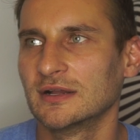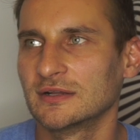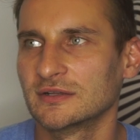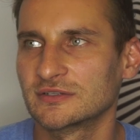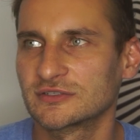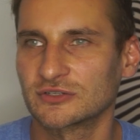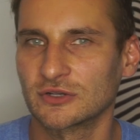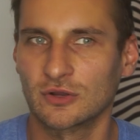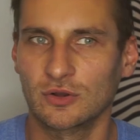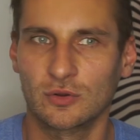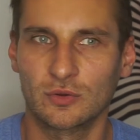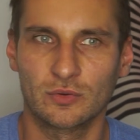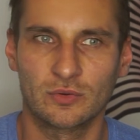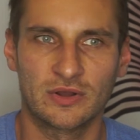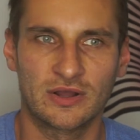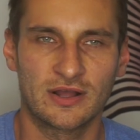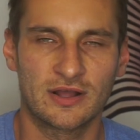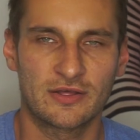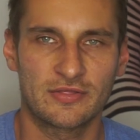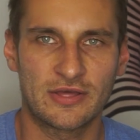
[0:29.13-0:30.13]
So
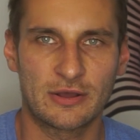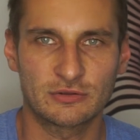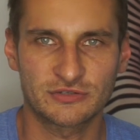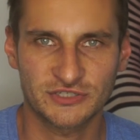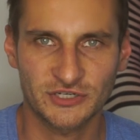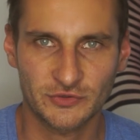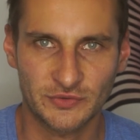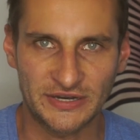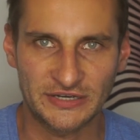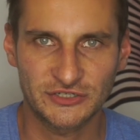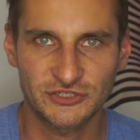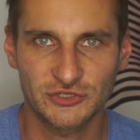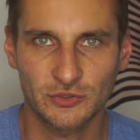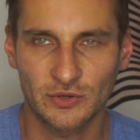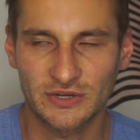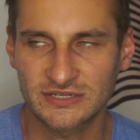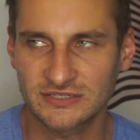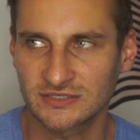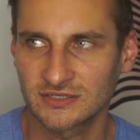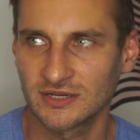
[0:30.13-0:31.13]
that was a great
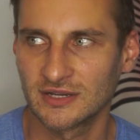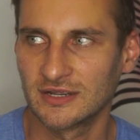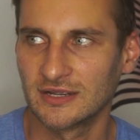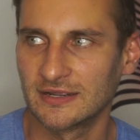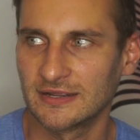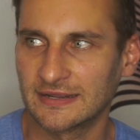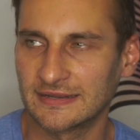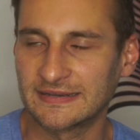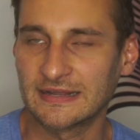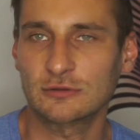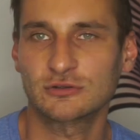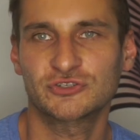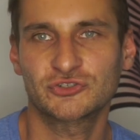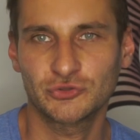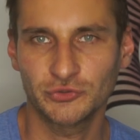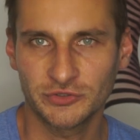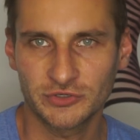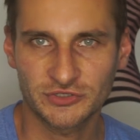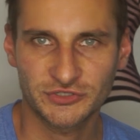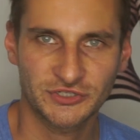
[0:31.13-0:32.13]
choice. And that was
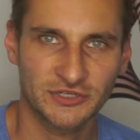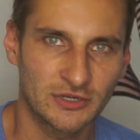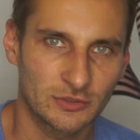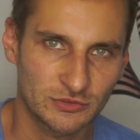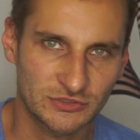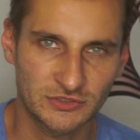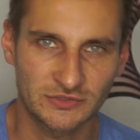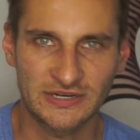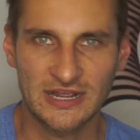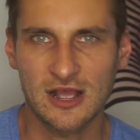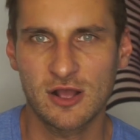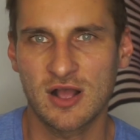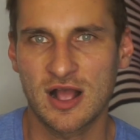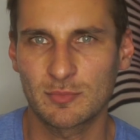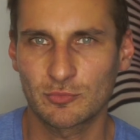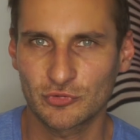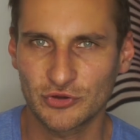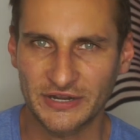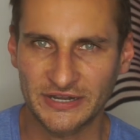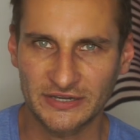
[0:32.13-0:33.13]
2 years ago, so now
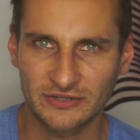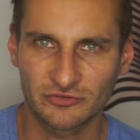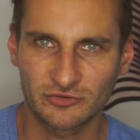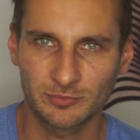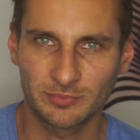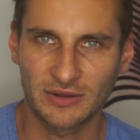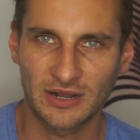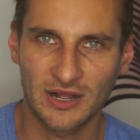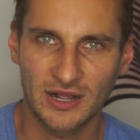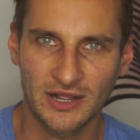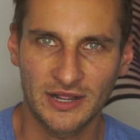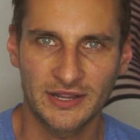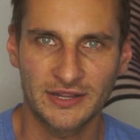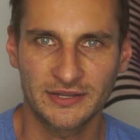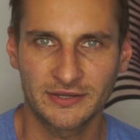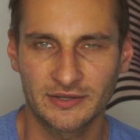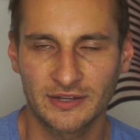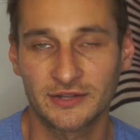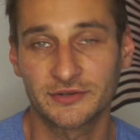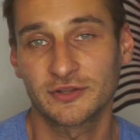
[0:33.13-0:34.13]
I'm ready to
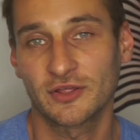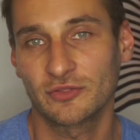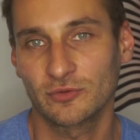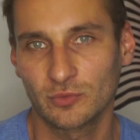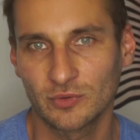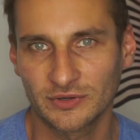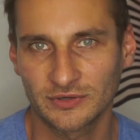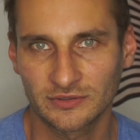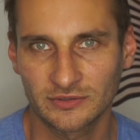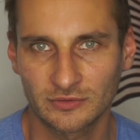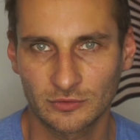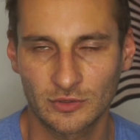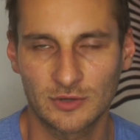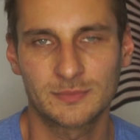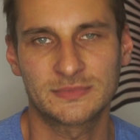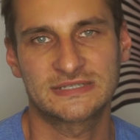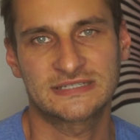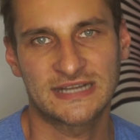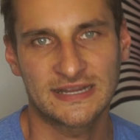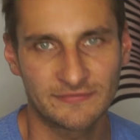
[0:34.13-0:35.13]
buy another one, or
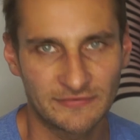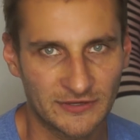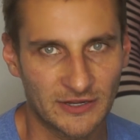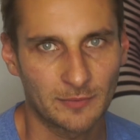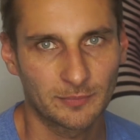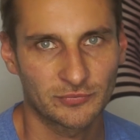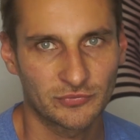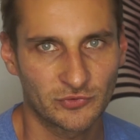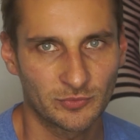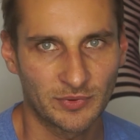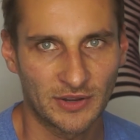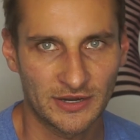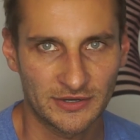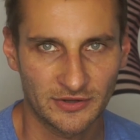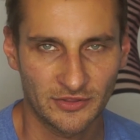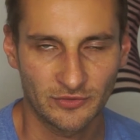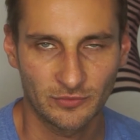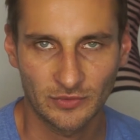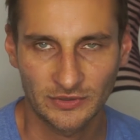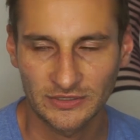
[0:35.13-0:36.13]
I'm saving up to buy
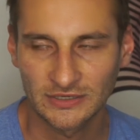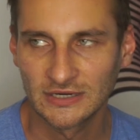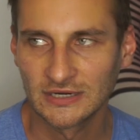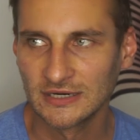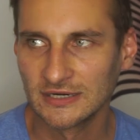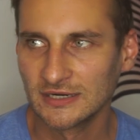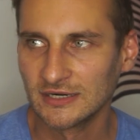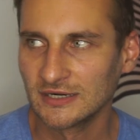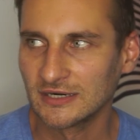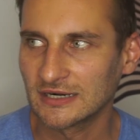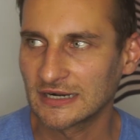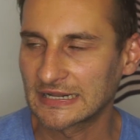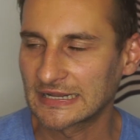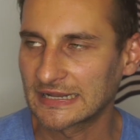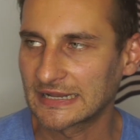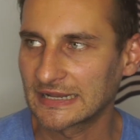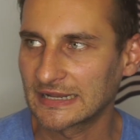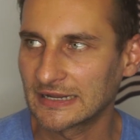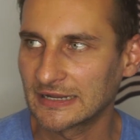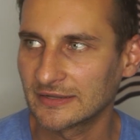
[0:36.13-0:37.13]
another one.
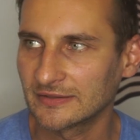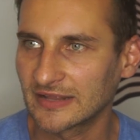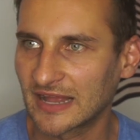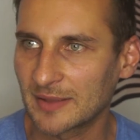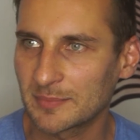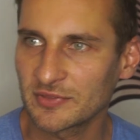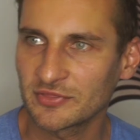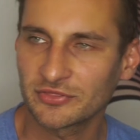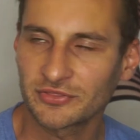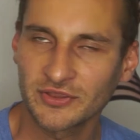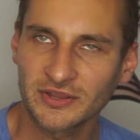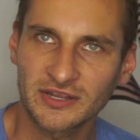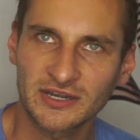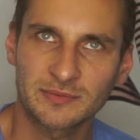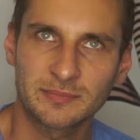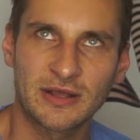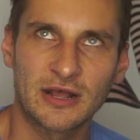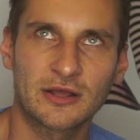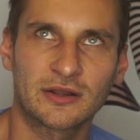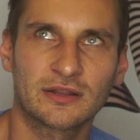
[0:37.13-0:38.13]
And I've been thinking
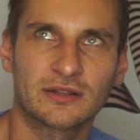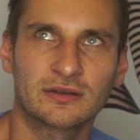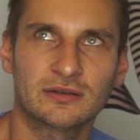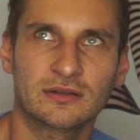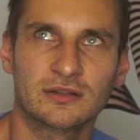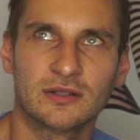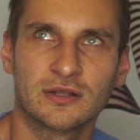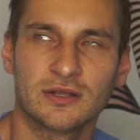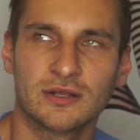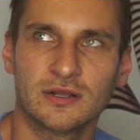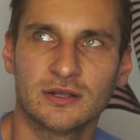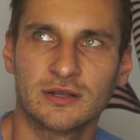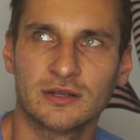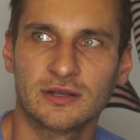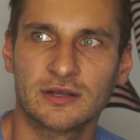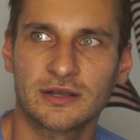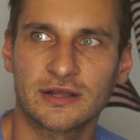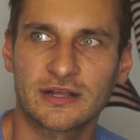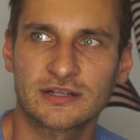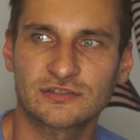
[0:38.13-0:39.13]
about it
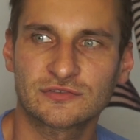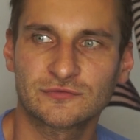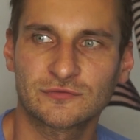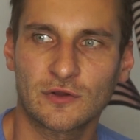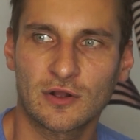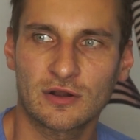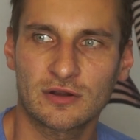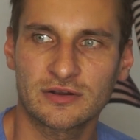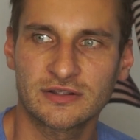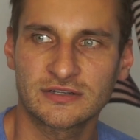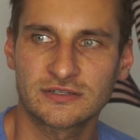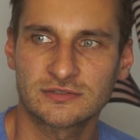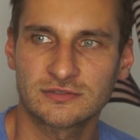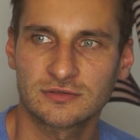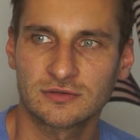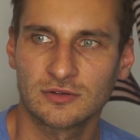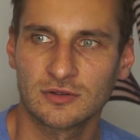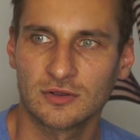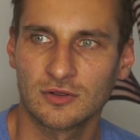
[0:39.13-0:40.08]
as far as